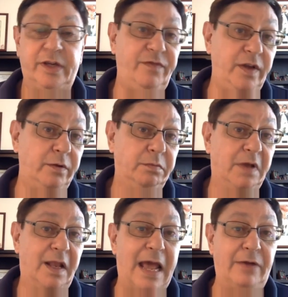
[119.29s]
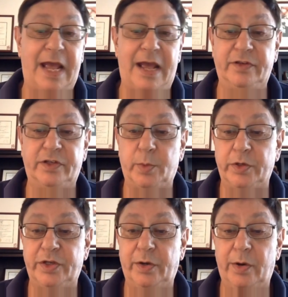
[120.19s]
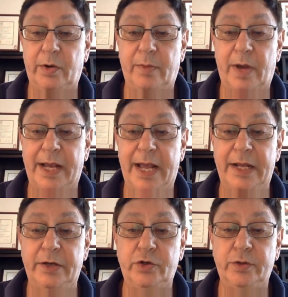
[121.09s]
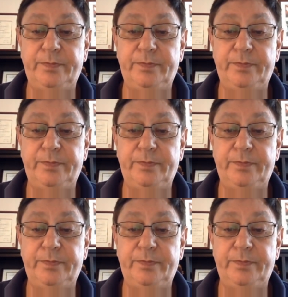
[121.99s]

if you're allowed to have a sports hero at my age.